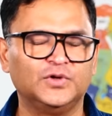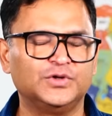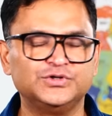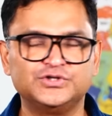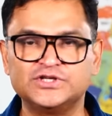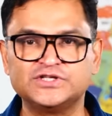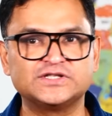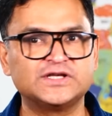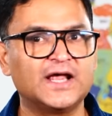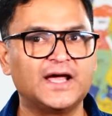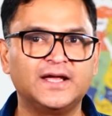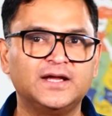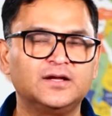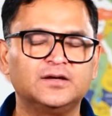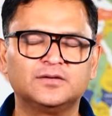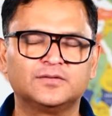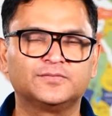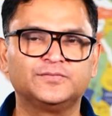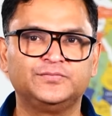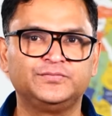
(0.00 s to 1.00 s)
She's
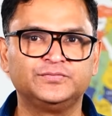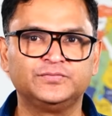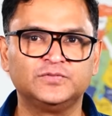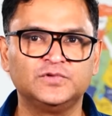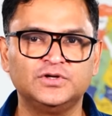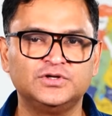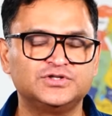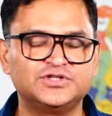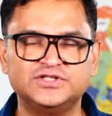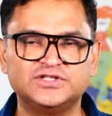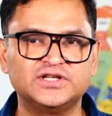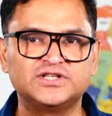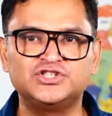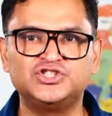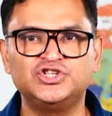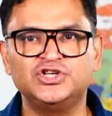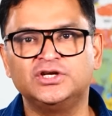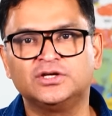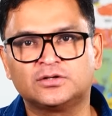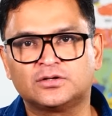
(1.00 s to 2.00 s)
lying. She's a
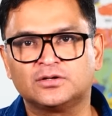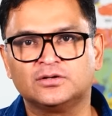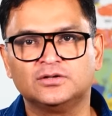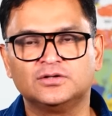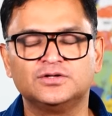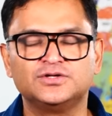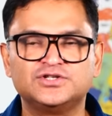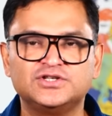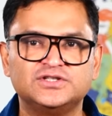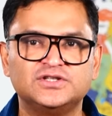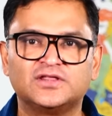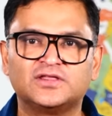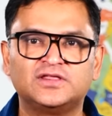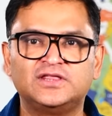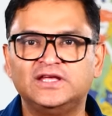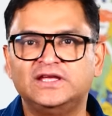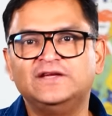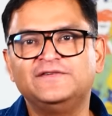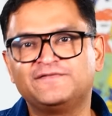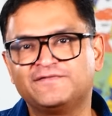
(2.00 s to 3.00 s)
cheat. She's a
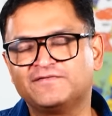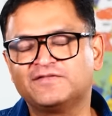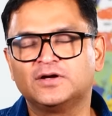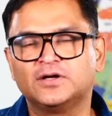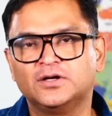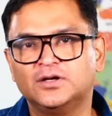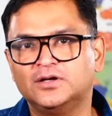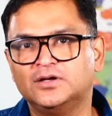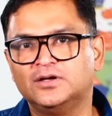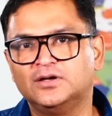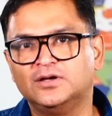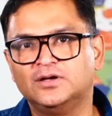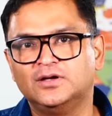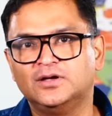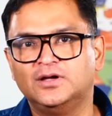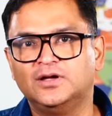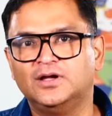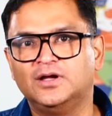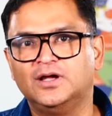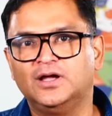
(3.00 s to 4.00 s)
thief.
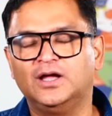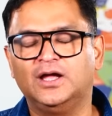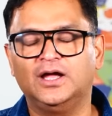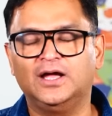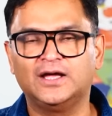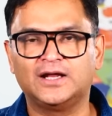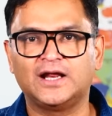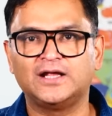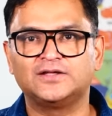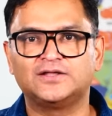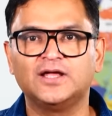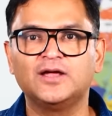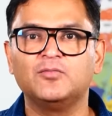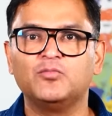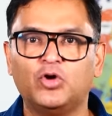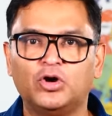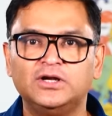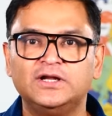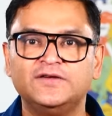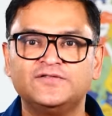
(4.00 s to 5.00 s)
And I
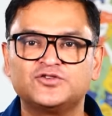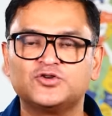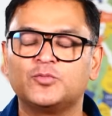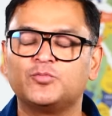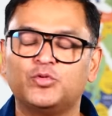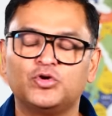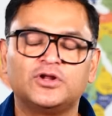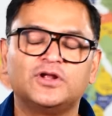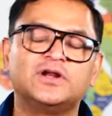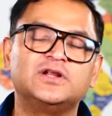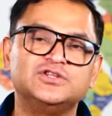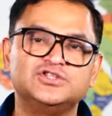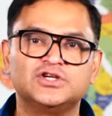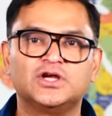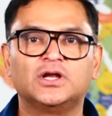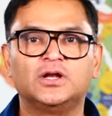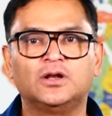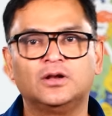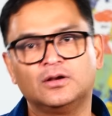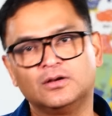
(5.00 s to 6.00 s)
think Maldives should put her in
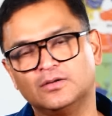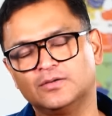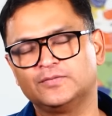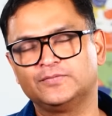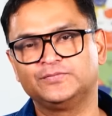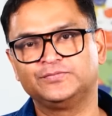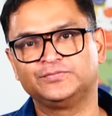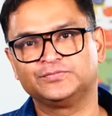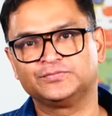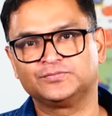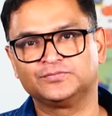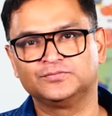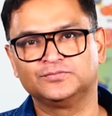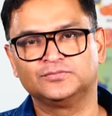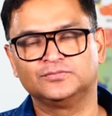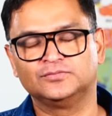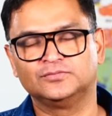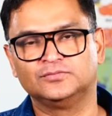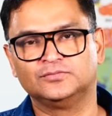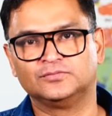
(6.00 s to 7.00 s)
jail.
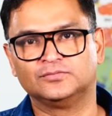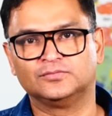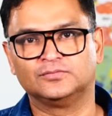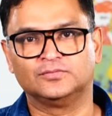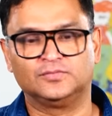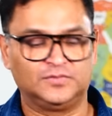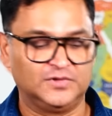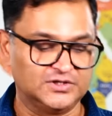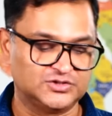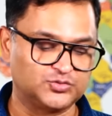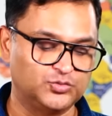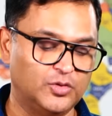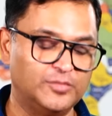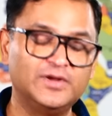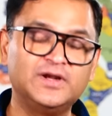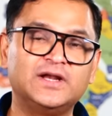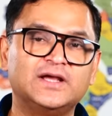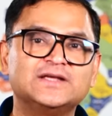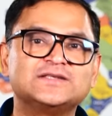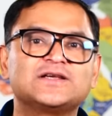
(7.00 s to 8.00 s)
This
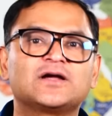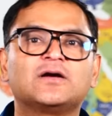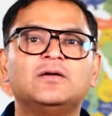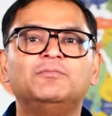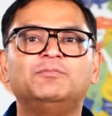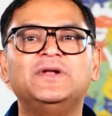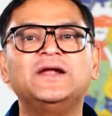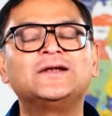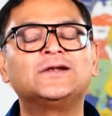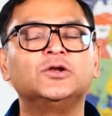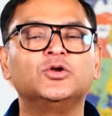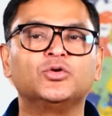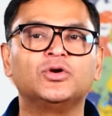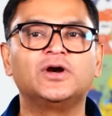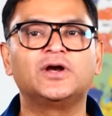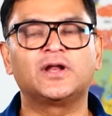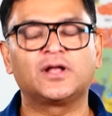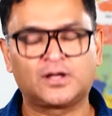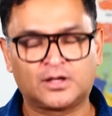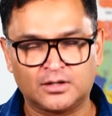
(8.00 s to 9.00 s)
woman is a complete
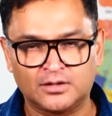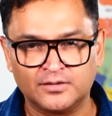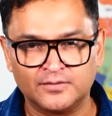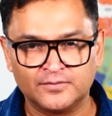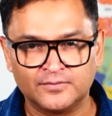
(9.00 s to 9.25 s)
lunatic.